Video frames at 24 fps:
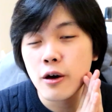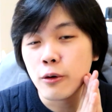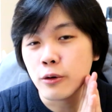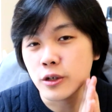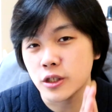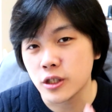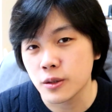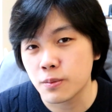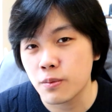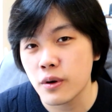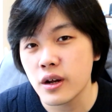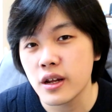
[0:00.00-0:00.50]

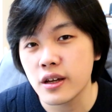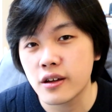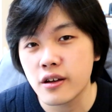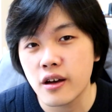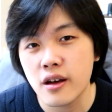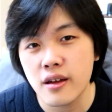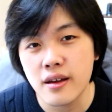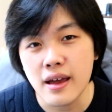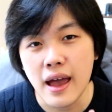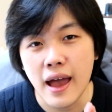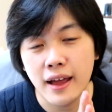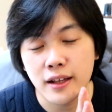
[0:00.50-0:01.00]
which is pretty
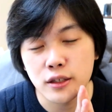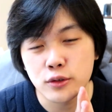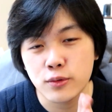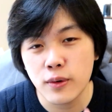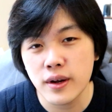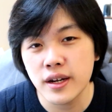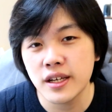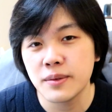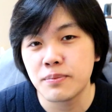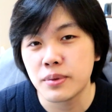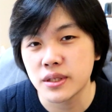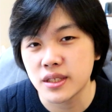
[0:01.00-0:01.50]
good, and
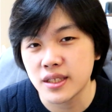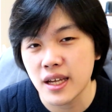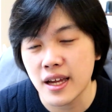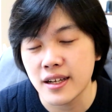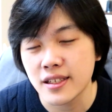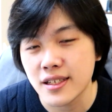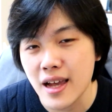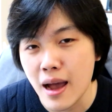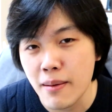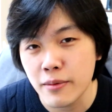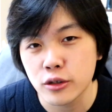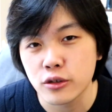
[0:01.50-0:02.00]

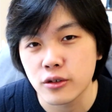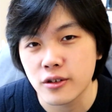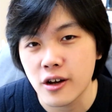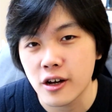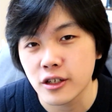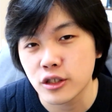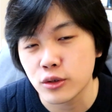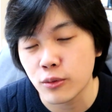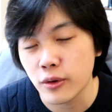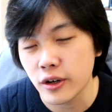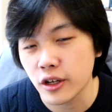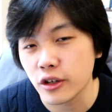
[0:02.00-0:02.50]
20% damage
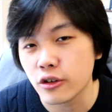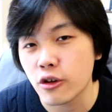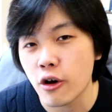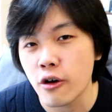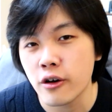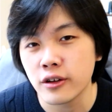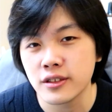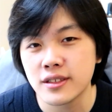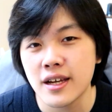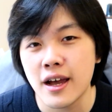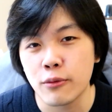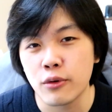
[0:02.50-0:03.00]
reduction when you
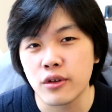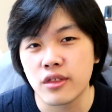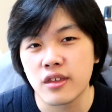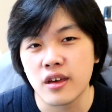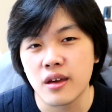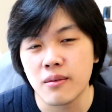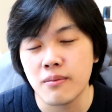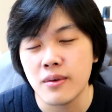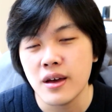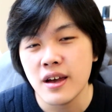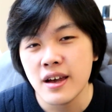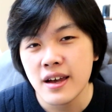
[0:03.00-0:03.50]
don't attack with
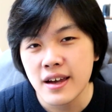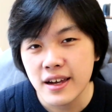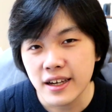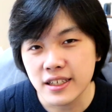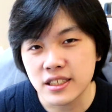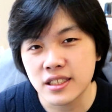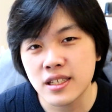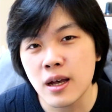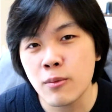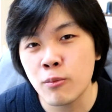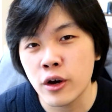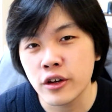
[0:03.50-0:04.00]
him
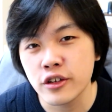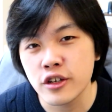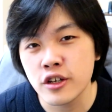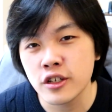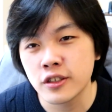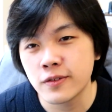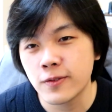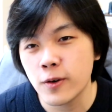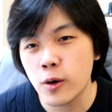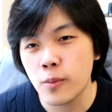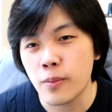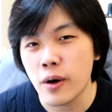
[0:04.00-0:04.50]
is somewhat useful.